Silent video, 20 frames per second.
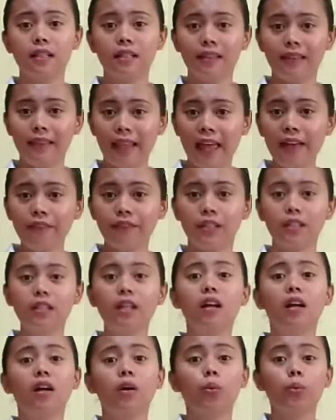
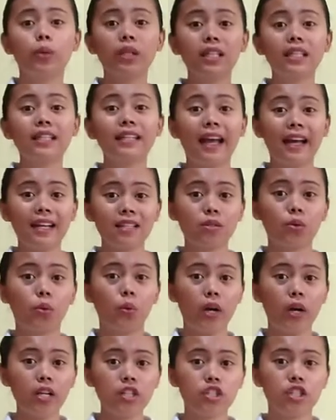level, we can ask
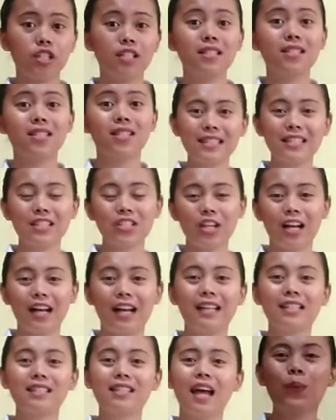questions such
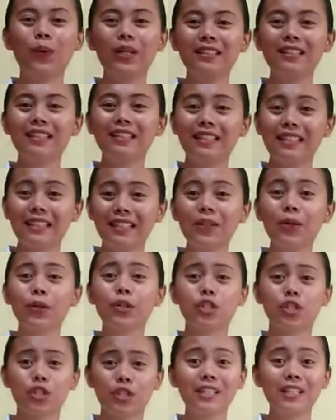as, what did he
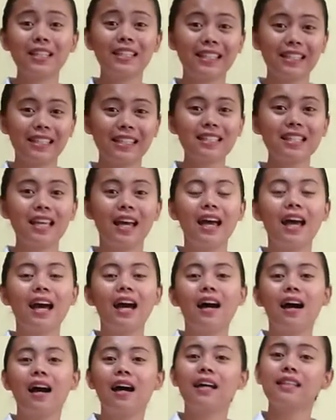or she eat
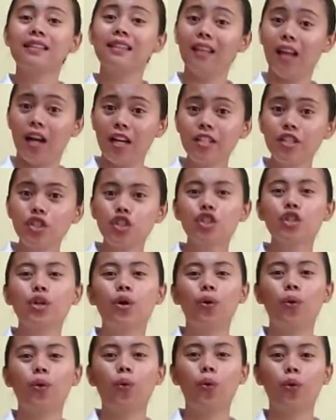at lunch
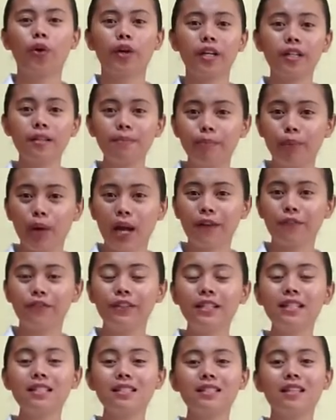or
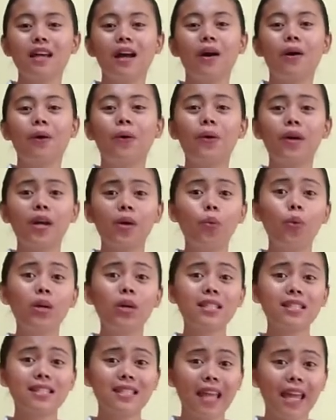breakfast, or
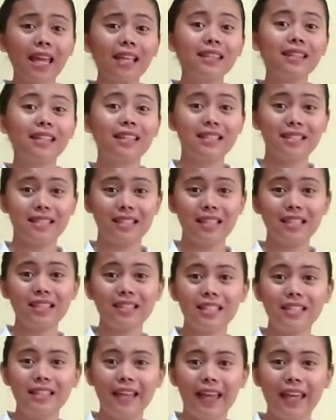what date is it
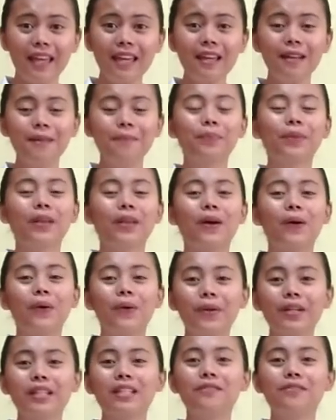today,
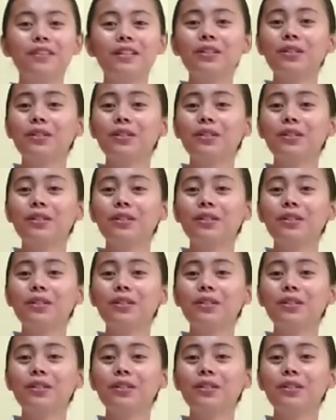or even